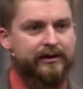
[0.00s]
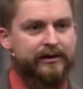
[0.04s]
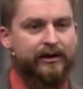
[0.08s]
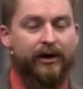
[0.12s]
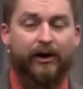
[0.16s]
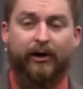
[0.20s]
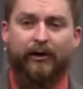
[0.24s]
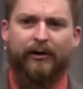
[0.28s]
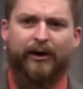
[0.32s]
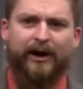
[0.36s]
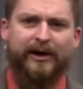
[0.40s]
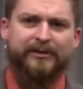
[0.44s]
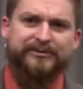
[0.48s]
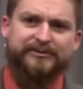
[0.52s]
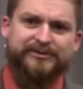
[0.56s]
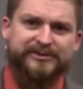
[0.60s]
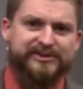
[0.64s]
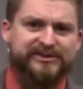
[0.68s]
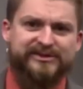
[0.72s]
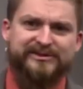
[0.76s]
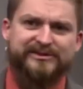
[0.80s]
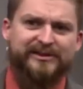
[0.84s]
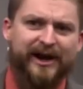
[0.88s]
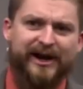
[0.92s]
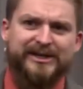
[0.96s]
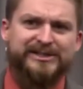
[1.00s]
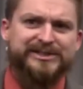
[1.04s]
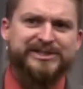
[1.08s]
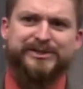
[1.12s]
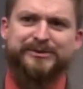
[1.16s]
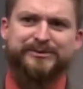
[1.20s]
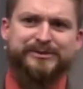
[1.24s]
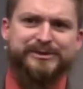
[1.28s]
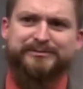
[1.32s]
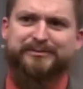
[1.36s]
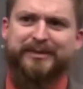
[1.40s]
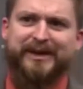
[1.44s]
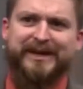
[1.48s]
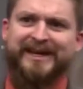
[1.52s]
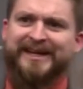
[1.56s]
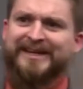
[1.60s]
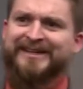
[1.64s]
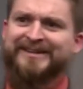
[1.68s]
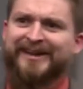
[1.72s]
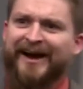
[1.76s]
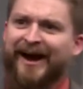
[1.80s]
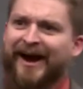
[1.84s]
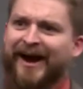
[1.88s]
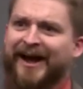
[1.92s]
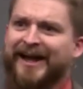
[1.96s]
Oh, I just thought she was
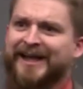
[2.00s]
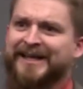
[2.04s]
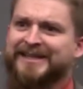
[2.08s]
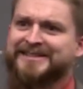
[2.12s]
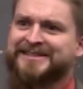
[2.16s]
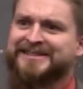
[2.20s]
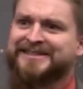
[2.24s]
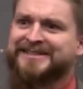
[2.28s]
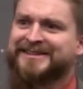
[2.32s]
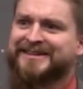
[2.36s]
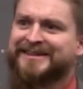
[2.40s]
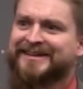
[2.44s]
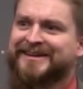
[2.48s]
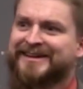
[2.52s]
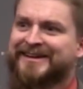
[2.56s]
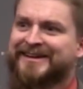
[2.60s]
being nice.